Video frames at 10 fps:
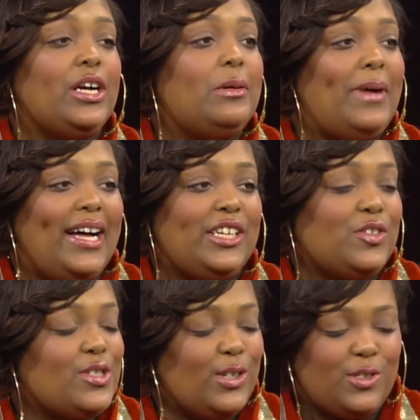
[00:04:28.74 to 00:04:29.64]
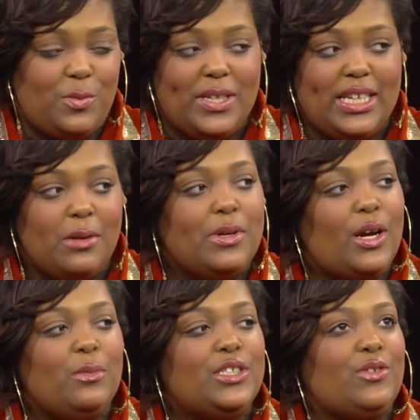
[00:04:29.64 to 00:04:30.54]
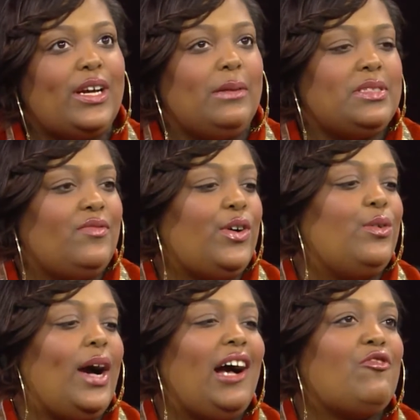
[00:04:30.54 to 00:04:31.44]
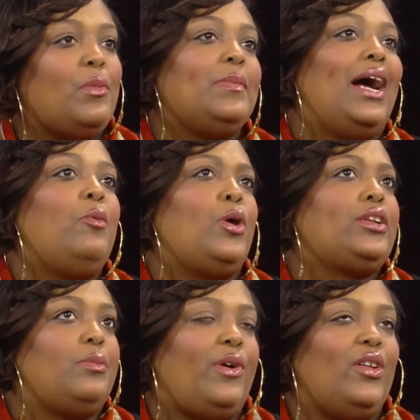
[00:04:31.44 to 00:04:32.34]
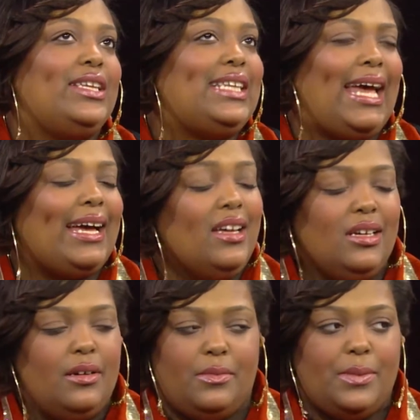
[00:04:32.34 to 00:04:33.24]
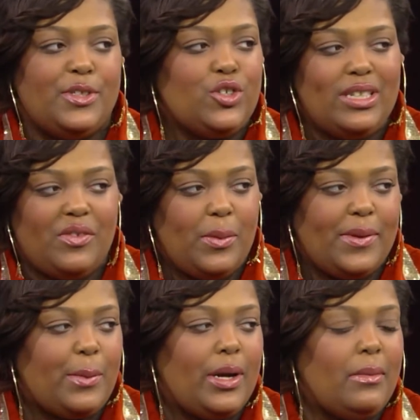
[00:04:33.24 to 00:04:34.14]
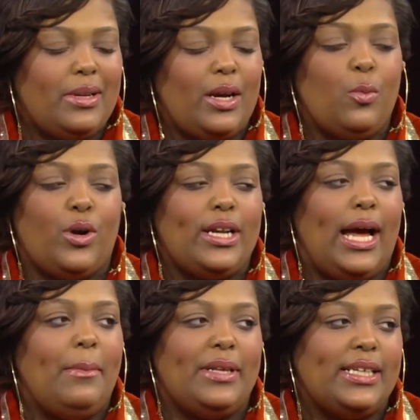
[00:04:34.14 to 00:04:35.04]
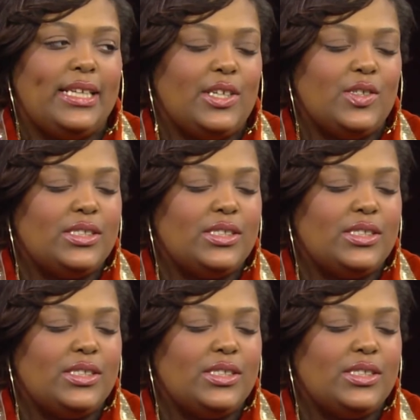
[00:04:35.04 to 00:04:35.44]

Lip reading: about it on social media, but are we showing up to vote? I remember I worked a poll, and, like, the majority of the people that were coming in were not millennials.